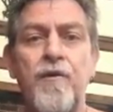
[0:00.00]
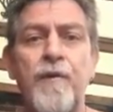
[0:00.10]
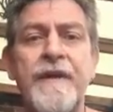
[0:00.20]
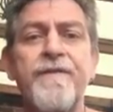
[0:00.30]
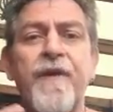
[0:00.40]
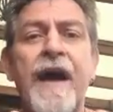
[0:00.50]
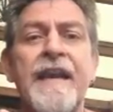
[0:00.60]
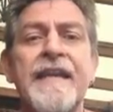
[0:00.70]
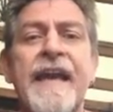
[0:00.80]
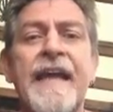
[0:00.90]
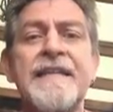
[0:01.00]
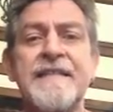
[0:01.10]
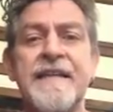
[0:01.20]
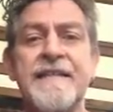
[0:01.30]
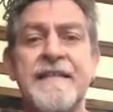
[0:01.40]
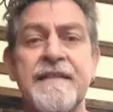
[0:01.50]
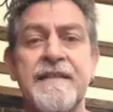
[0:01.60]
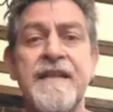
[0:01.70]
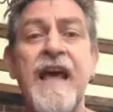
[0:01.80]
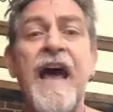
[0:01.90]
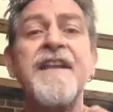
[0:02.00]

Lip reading: We invite the ancestors